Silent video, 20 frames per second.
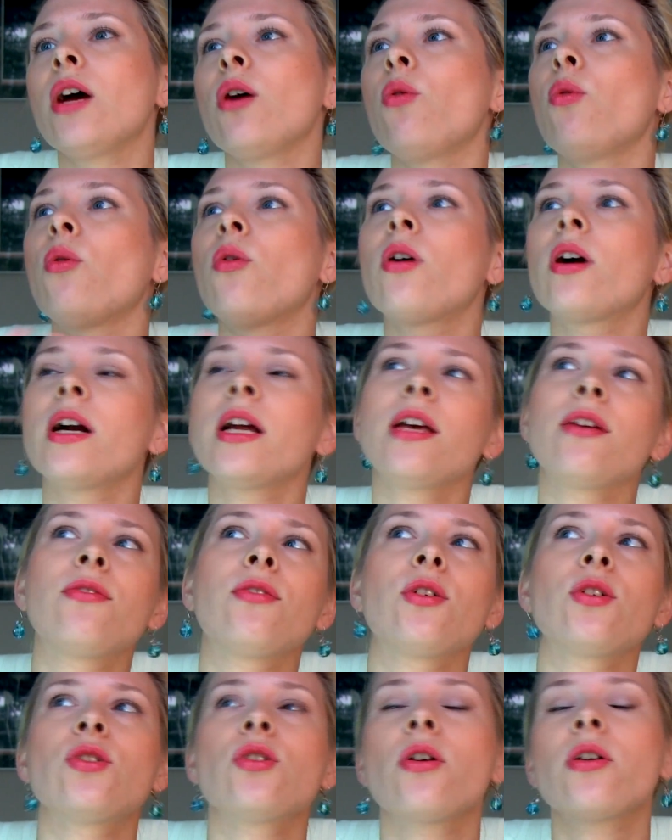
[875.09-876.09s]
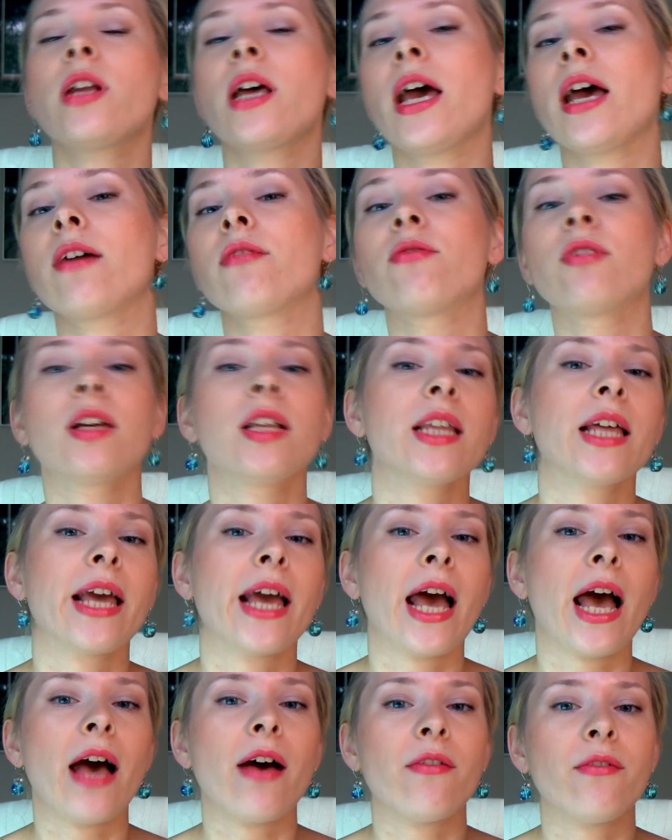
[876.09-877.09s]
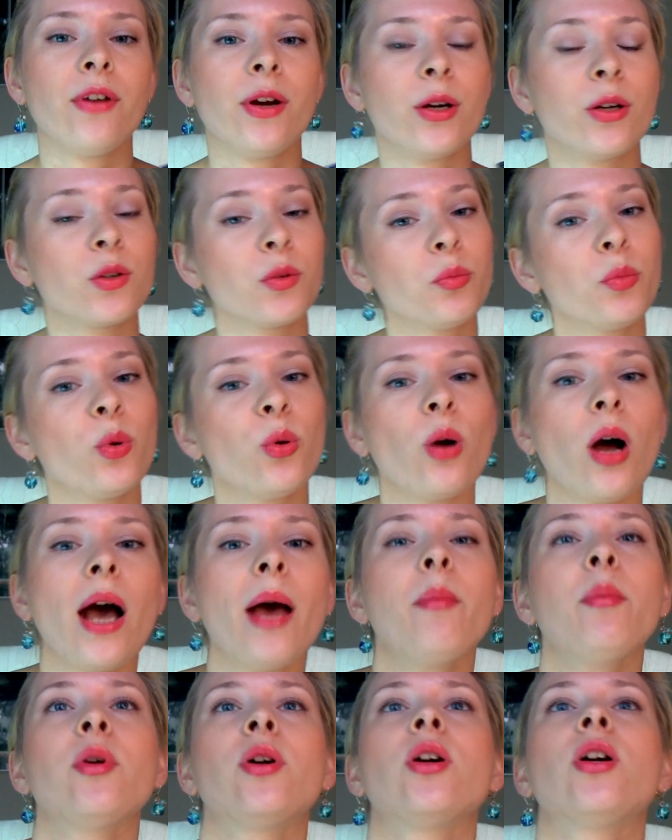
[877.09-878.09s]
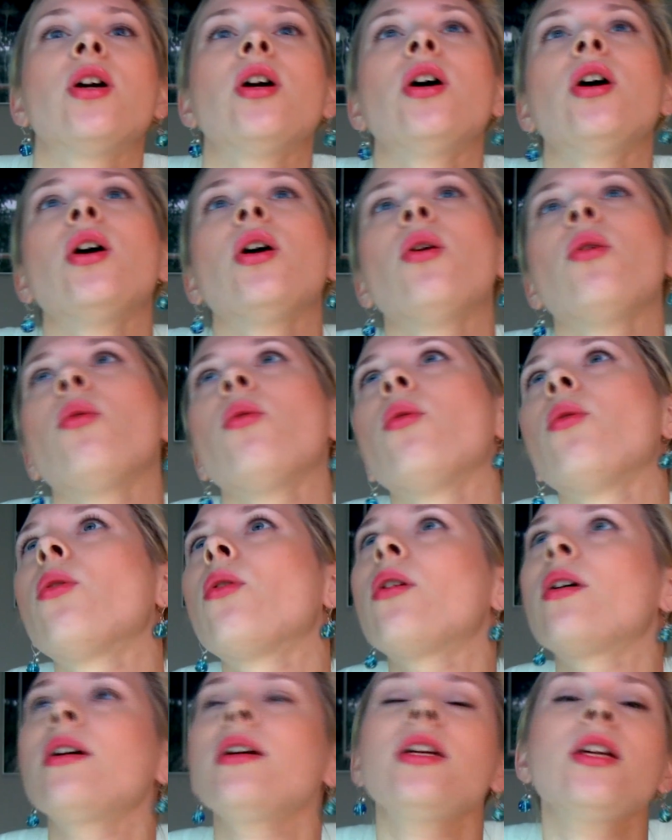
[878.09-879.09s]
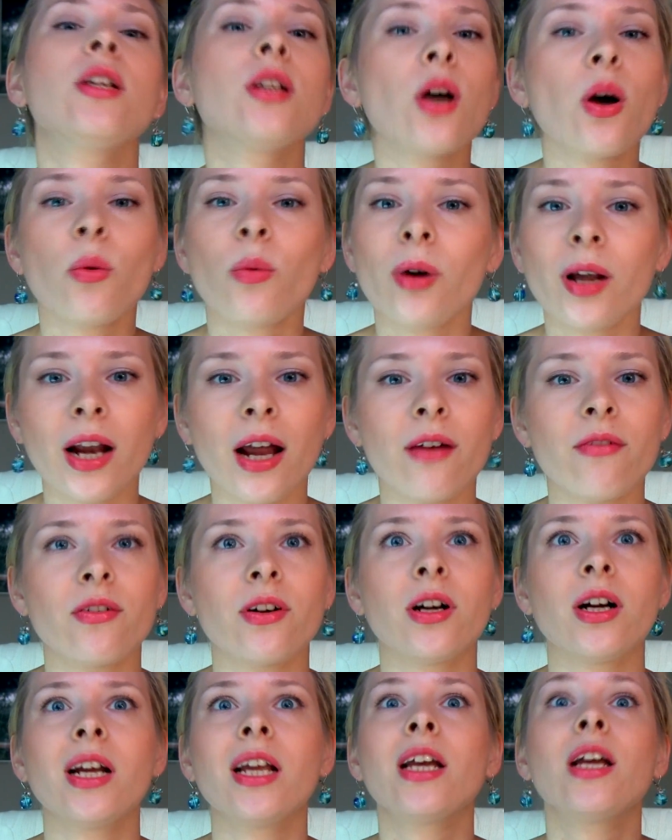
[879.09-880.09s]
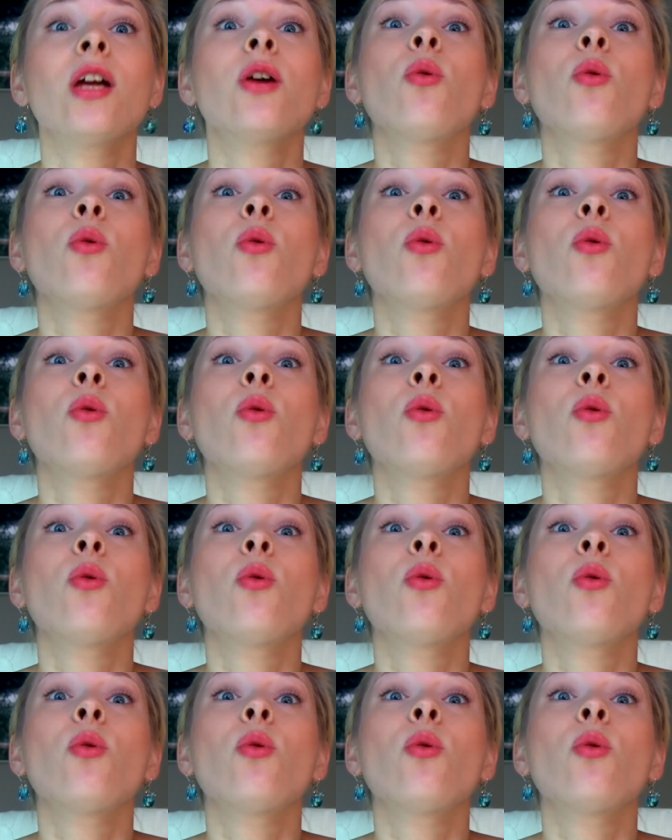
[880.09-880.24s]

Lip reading: or if you don't really have very good primer, or you know, whatever.